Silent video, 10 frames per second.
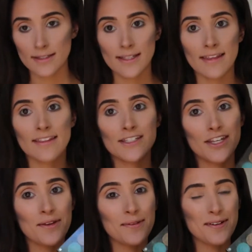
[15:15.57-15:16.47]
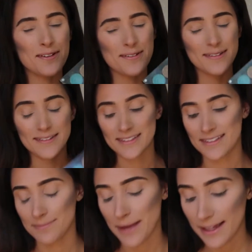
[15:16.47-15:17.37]
It's in this cute little
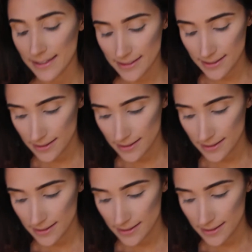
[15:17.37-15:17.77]
palette.